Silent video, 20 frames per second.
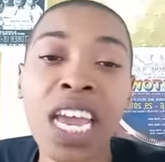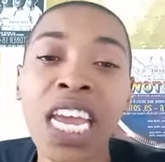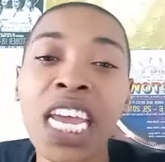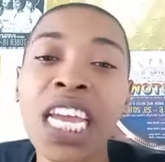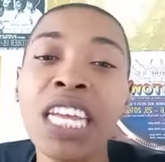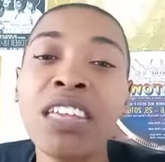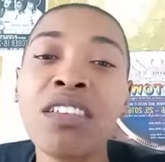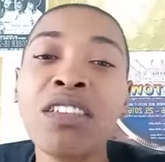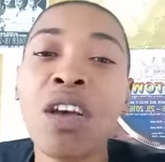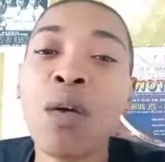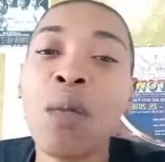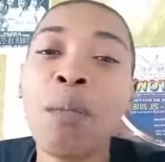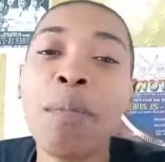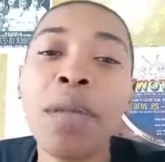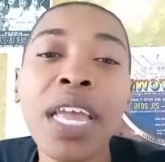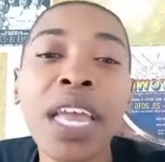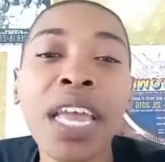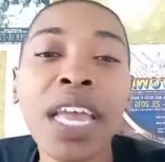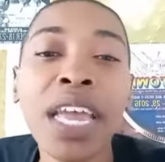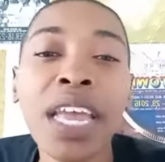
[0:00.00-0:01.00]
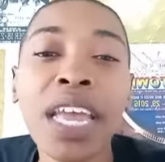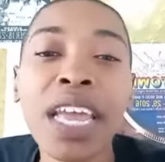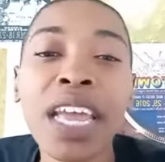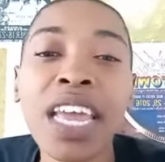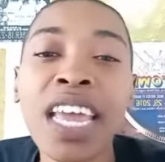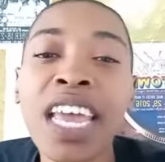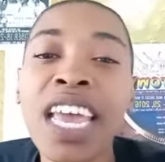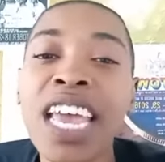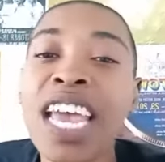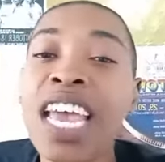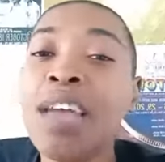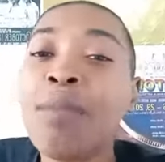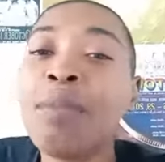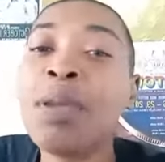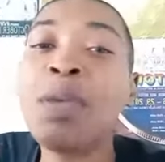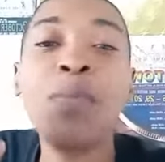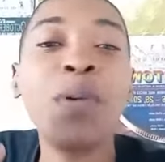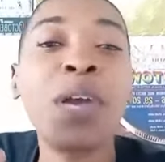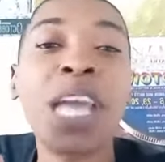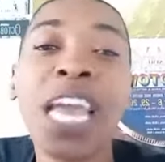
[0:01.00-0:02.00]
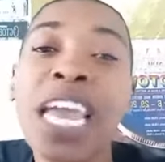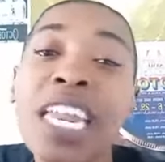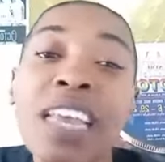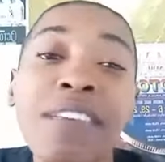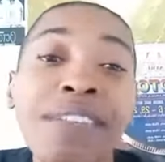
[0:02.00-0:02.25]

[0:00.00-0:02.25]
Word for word: It's so big, people can't